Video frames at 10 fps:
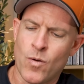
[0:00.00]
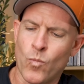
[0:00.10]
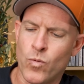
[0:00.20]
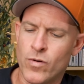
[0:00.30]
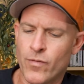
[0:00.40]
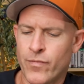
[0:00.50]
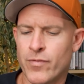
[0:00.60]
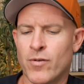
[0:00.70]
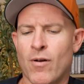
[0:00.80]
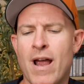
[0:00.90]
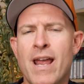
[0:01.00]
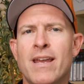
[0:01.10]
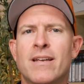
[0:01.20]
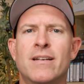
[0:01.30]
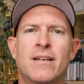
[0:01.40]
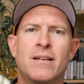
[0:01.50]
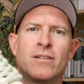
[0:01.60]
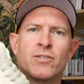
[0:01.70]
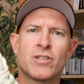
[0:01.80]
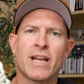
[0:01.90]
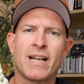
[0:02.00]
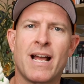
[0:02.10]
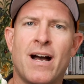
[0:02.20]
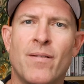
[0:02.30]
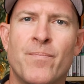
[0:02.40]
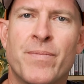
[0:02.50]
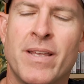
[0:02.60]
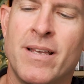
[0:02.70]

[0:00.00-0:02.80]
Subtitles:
Wolf gray, check it out.